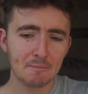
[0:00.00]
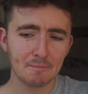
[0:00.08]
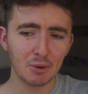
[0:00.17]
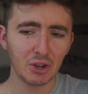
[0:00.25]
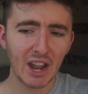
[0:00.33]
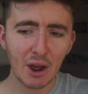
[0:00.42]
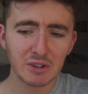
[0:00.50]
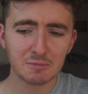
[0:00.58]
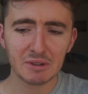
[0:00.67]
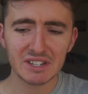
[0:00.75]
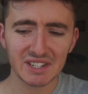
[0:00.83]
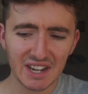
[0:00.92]
But now it's
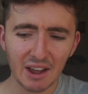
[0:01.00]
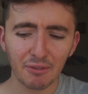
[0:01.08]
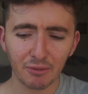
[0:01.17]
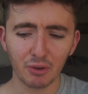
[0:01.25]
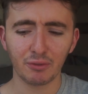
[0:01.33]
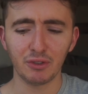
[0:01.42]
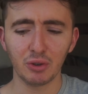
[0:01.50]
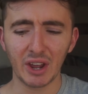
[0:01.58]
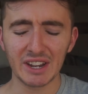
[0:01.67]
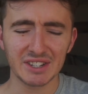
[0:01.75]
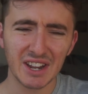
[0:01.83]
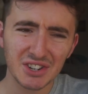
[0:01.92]
been sat for a few
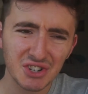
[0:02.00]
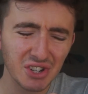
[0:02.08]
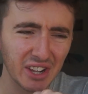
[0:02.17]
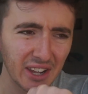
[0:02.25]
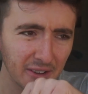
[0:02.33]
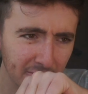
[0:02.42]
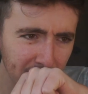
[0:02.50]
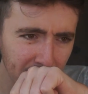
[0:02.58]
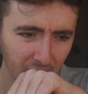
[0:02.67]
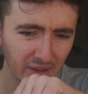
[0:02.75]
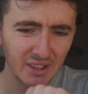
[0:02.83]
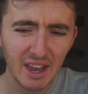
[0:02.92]
days, actually.
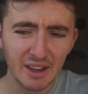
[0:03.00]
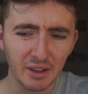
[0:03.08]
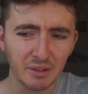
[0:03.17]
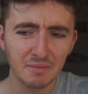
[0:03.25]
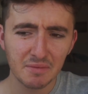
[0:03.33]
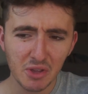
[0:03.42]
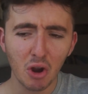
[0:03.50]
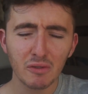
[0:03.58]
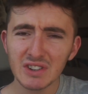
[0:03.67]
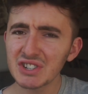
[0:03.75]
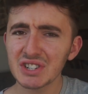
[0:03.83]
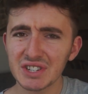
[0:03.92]
Yeah, the
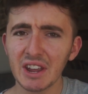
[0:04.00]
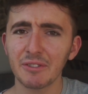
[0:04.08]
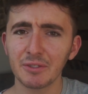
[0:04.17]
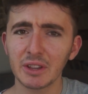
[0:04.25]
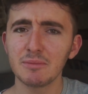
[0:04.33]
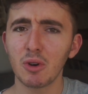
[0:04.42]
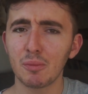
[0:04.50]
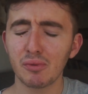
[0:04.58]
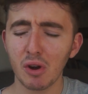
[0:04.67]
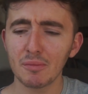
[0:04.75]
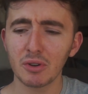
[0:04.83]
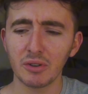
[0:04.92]
orange is definitely more
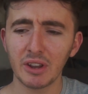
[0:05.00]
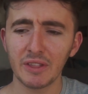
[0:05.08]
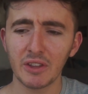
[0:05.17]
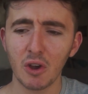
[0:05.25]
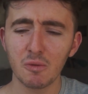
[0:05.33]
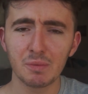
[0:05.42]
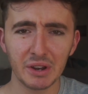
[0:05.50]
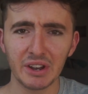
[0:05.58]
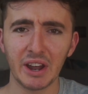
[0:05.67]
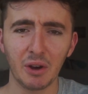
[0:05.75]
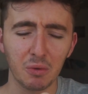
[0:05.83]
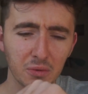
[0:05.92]
prominent in the opening
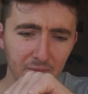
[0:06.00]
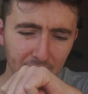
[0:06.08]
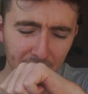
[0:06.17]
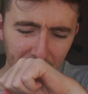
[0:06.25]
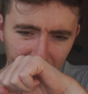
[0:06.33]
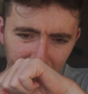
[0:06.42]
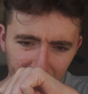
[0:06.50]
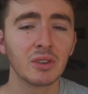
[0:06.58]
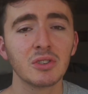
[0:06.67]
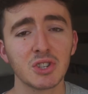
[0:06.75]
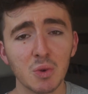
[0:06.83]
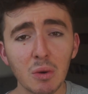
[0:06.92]
now.
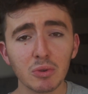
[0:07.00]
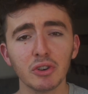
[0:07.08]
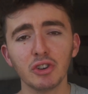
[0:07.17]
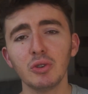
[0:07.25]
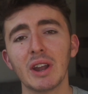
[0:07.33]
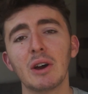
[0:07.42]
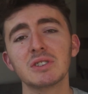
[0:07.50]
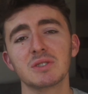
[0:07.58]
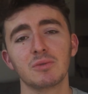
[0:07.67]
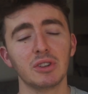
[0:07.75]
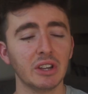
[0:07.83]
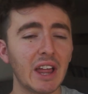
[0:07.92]
So what I'm going to do now is
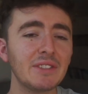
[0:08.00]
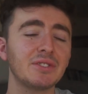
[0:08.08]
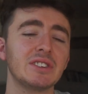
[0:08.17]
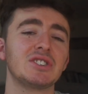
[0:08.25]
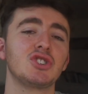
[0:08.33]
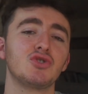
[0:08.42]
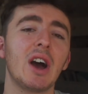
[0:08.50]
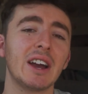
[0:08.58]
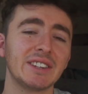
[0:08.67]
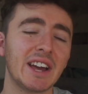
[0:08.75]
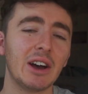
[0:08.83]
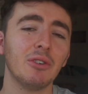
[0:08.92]
I'm going to let this dry
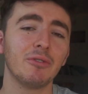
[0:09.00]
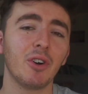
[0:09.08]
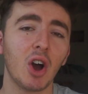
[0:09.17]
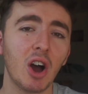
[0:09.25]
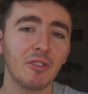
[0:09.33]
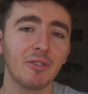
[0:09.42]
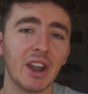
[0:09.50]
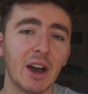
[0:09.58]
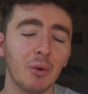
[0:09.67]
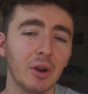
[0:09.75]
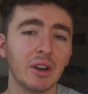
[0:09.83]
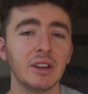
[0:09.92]
down for half an
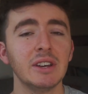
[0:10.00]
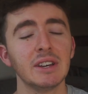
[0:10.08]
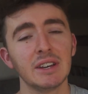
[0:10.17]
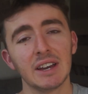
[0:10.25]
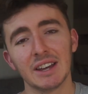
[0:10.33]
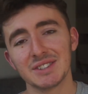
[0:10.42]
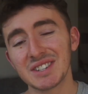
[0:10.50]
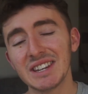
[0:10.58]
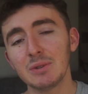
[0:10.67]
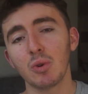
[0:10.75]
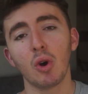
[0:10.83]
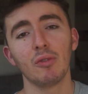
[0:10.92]
hour and
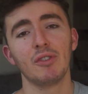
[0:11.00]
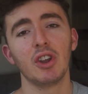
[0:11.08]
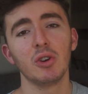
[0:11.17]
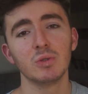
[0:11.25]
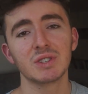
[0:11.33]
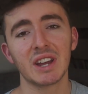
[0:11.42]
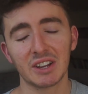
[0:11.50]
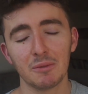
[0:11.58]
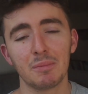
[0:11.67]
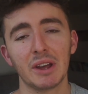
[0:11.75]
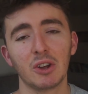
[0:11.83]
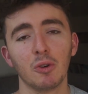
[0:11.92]
see what other notes I can
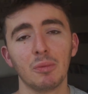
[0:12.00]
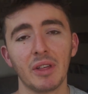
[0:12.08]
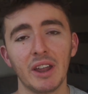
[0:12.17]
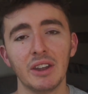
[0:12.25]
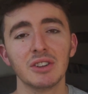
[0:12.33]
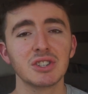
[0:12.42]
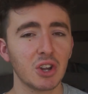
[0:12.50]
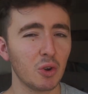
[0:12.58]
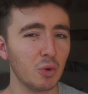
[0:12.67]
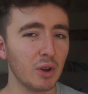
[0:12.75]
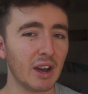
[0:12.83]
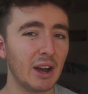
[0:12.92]
pick up then.
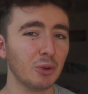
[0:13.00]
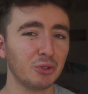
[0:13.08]
So I'll